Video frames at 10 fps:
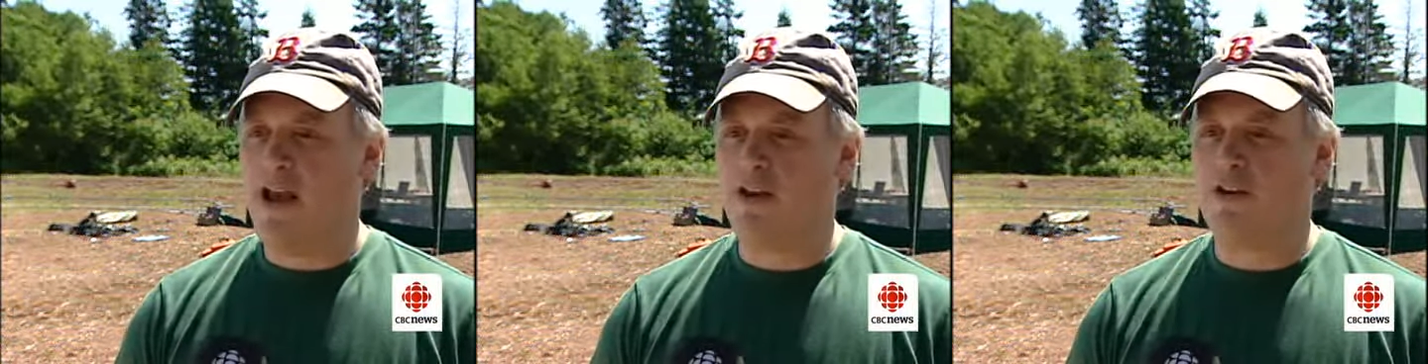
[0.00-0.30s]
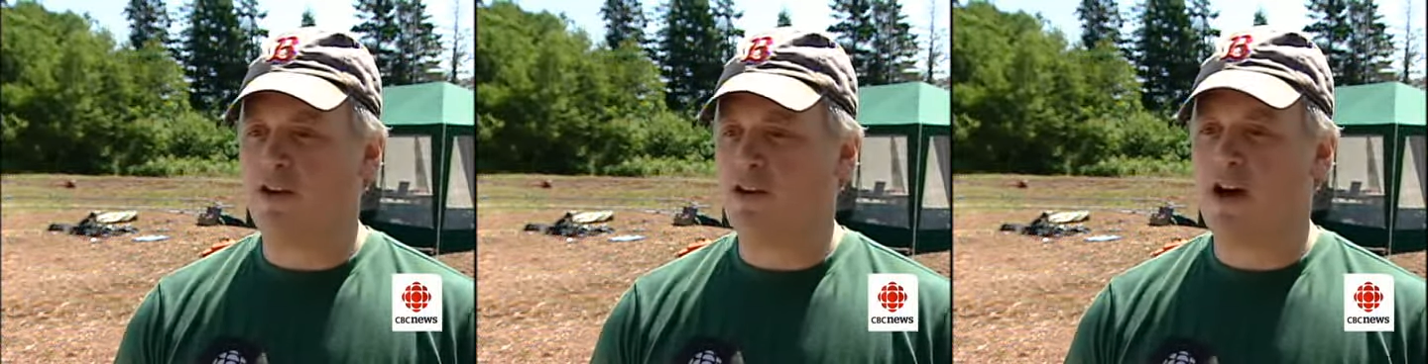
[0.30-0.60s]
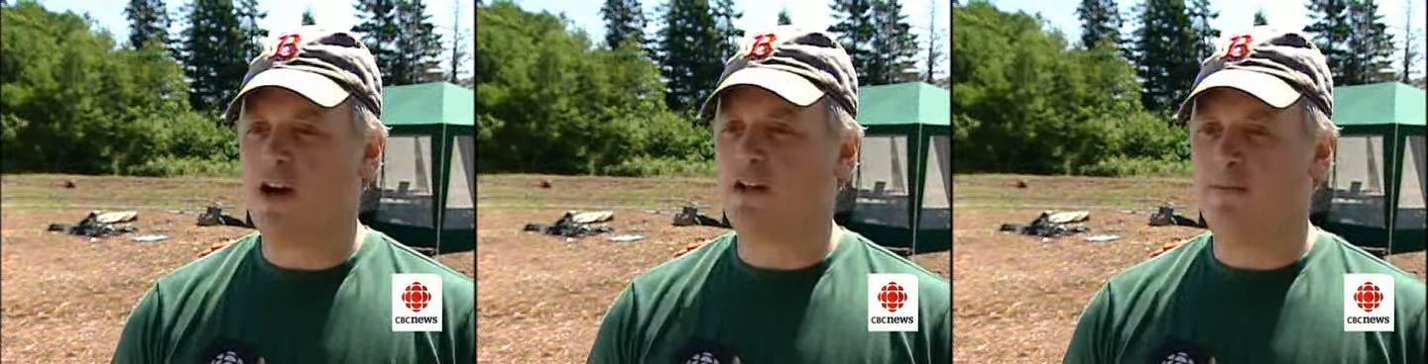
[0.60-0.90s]
and you can
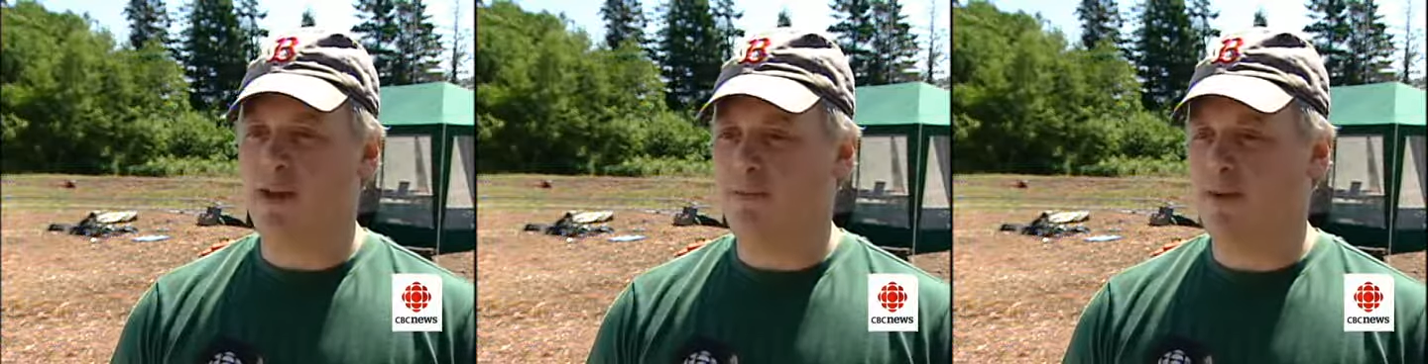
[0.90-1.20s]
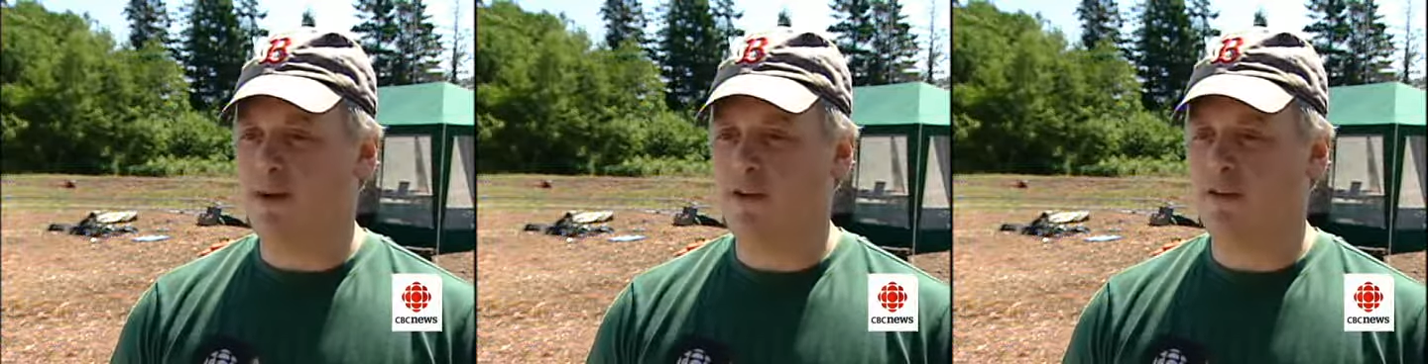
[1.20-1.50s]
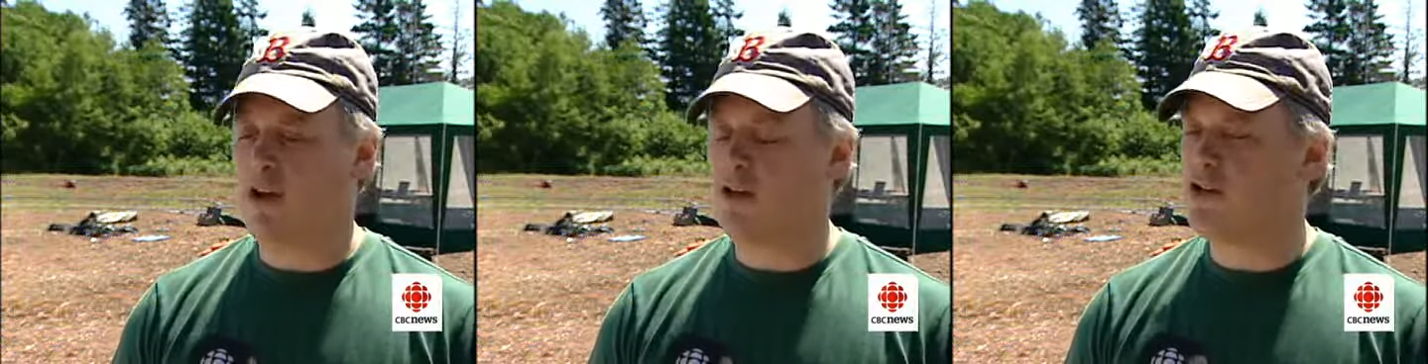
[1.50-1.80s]
talk to
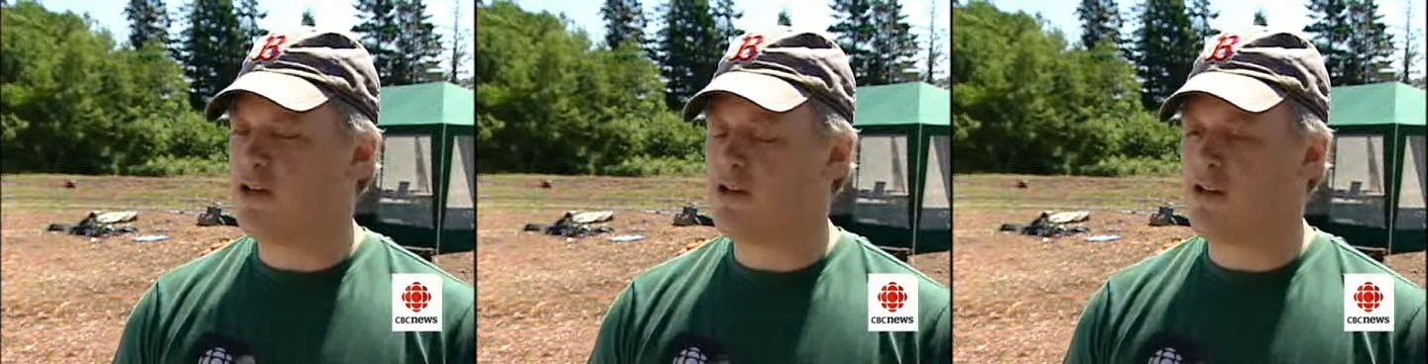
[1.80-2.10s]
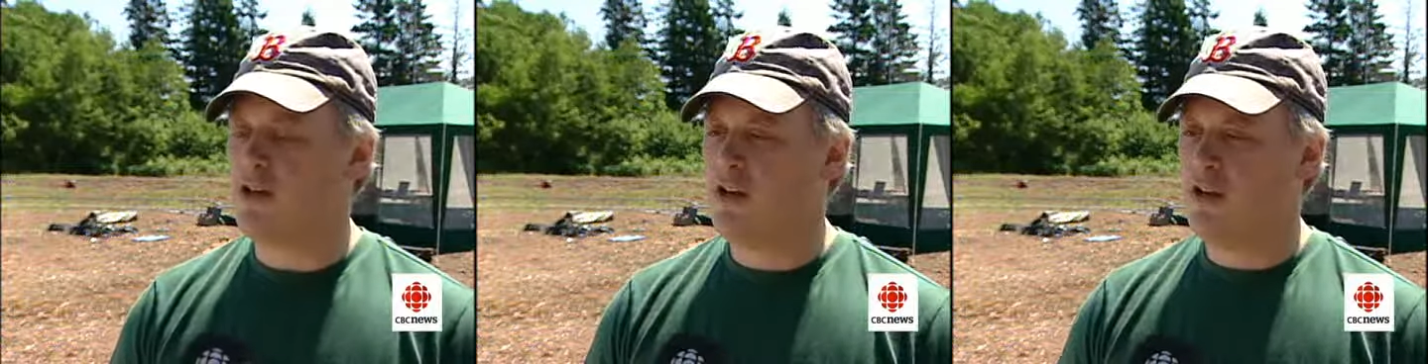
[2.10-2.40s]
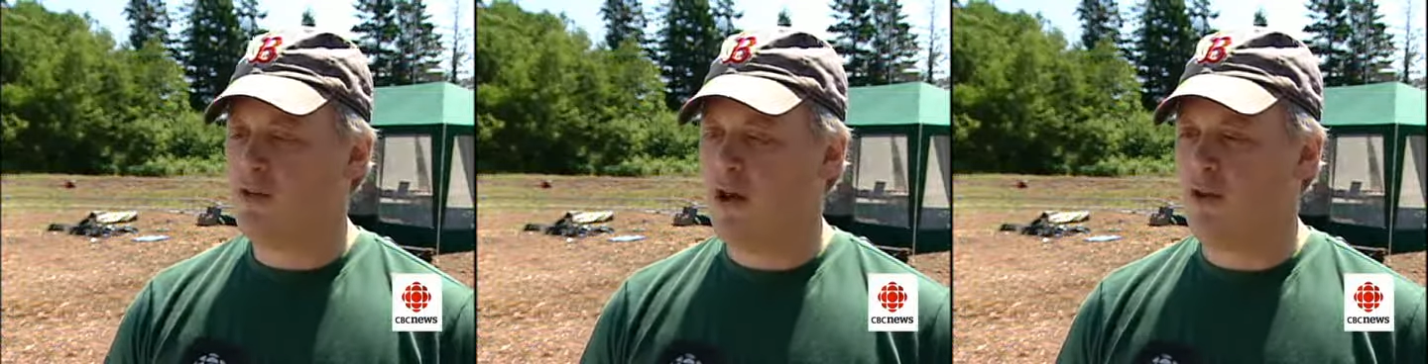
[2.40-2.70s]
people not just
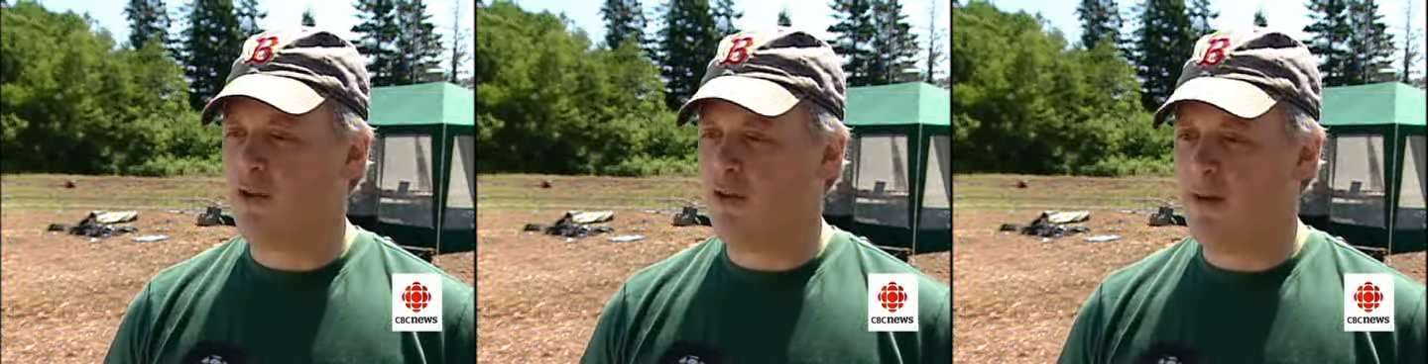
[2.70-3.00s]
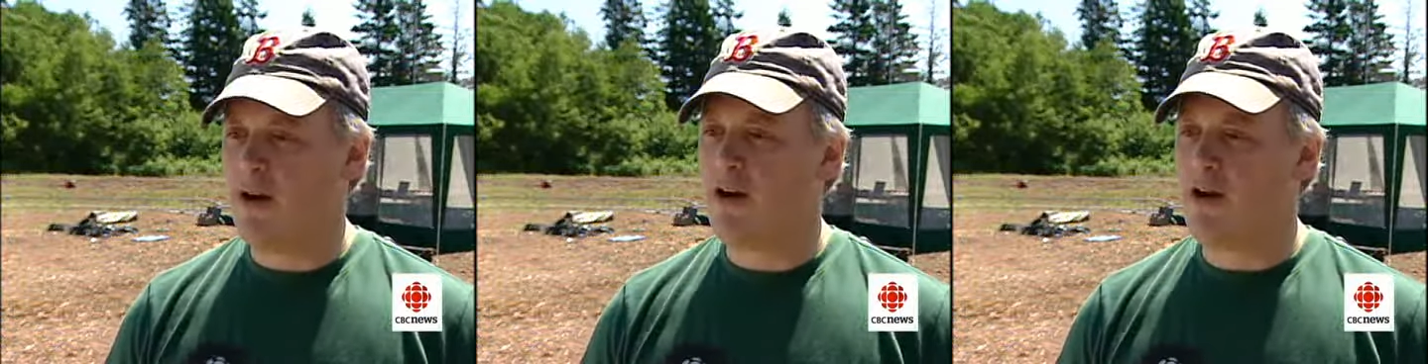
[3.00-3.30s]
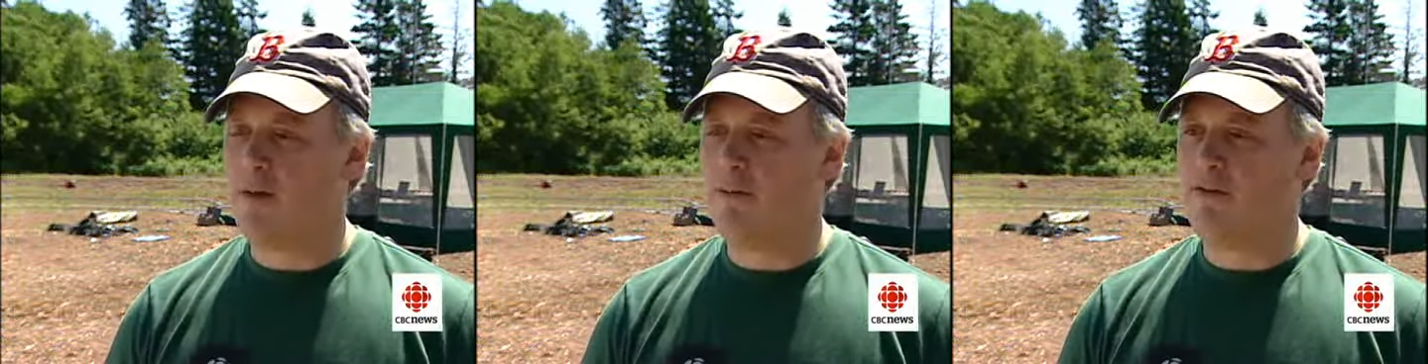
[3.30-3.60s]
around North
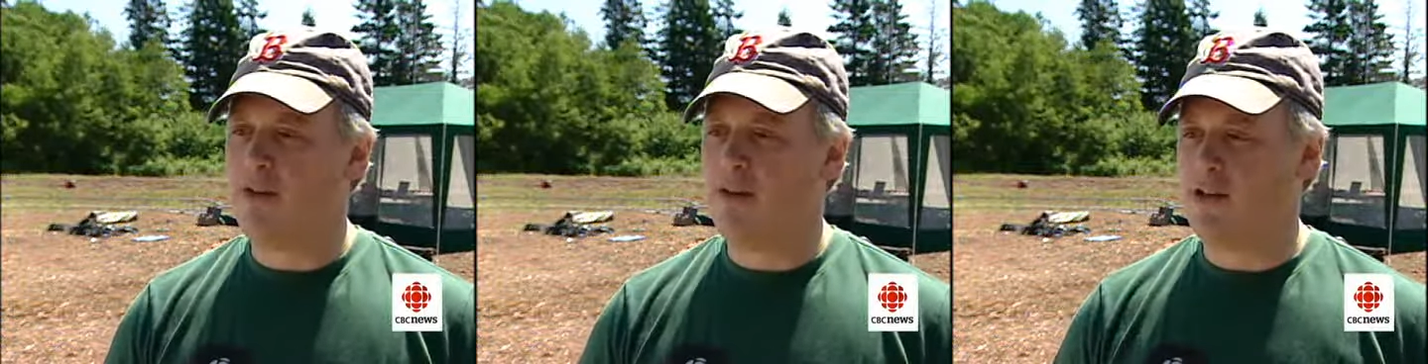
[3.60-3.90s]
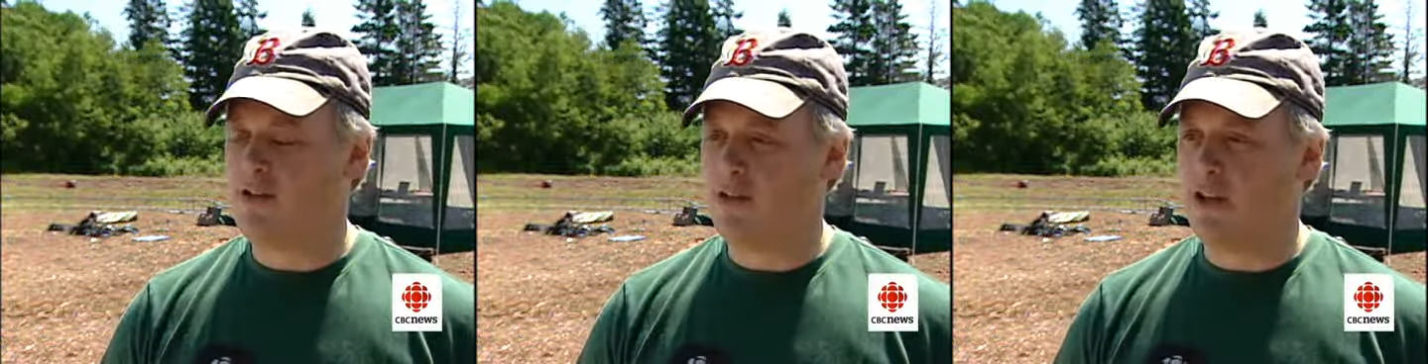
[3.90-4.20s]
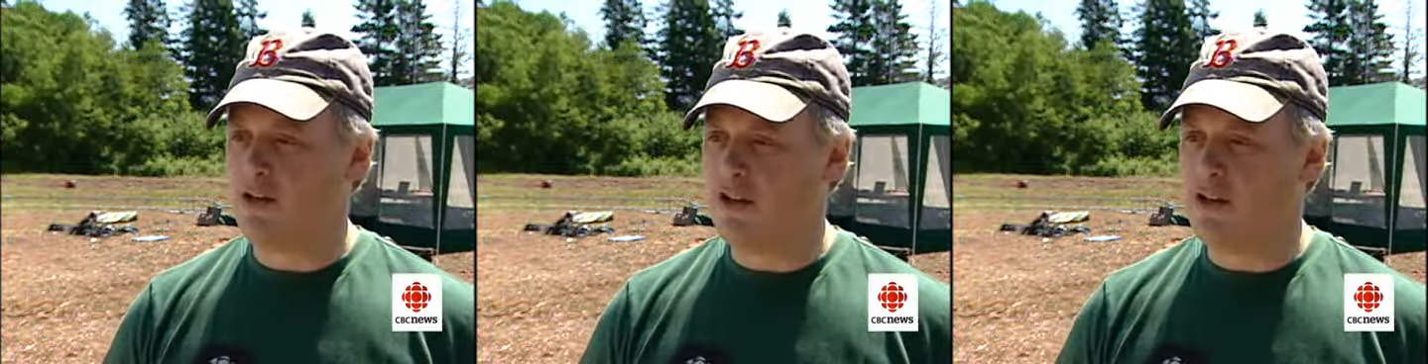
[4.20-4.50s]
America, but very easily
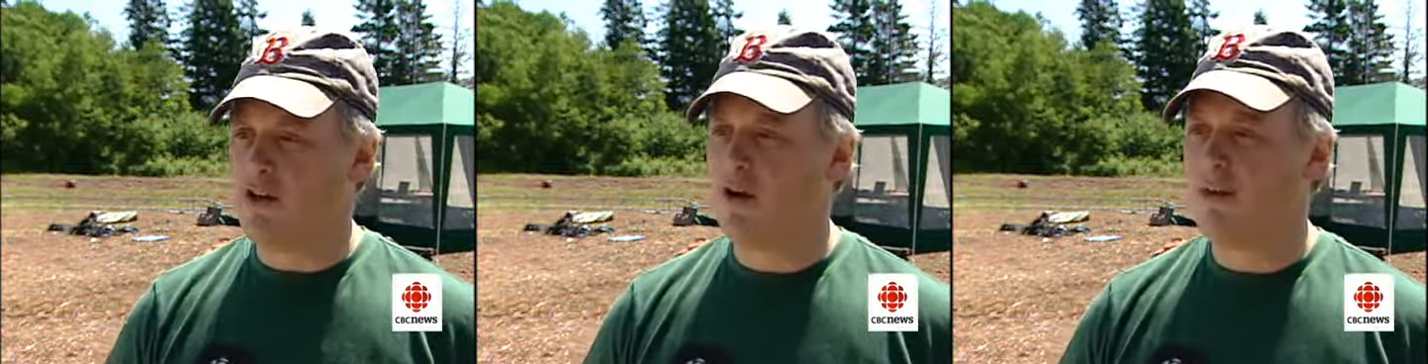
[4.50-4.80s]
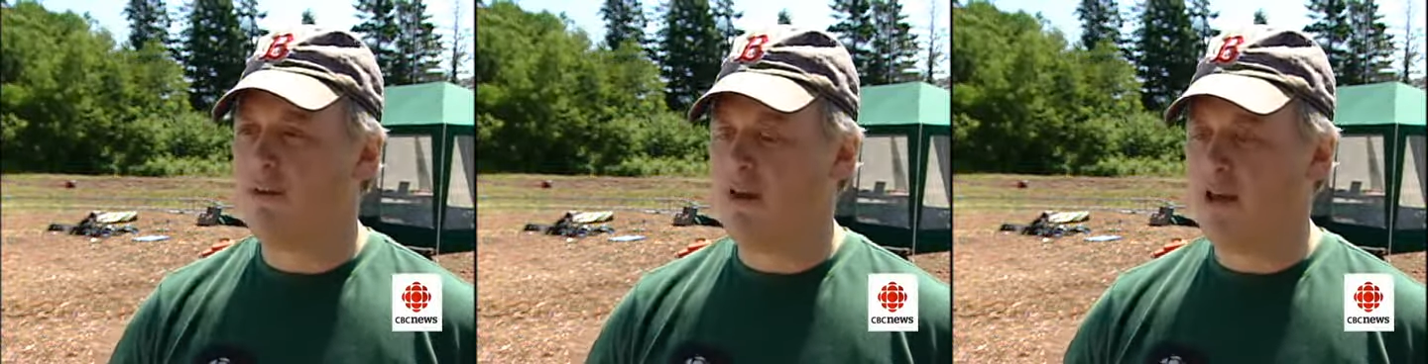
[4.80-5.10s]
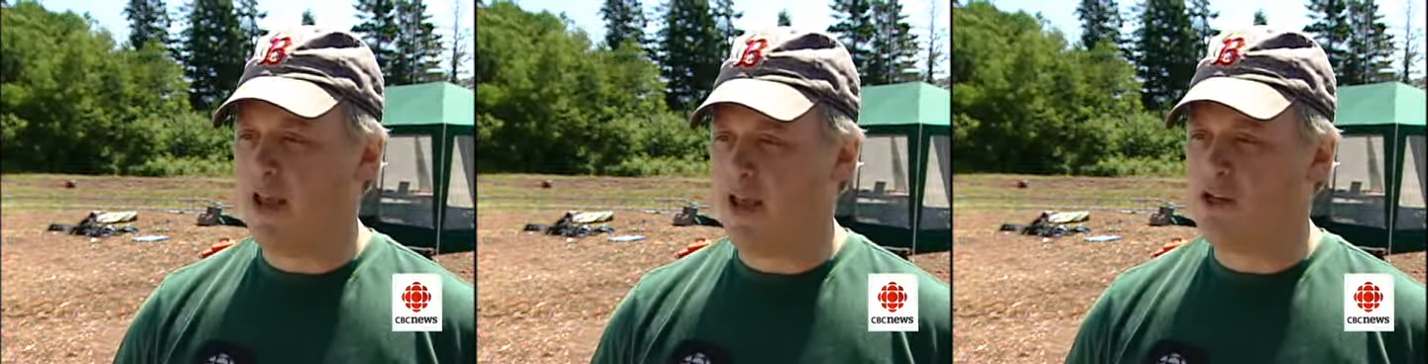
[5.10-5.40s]
get to Europe
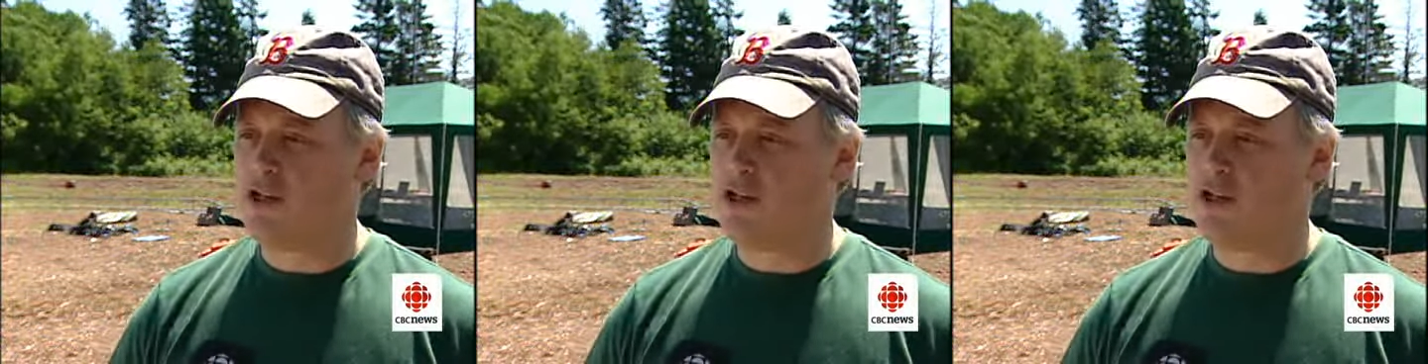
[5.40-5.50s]
and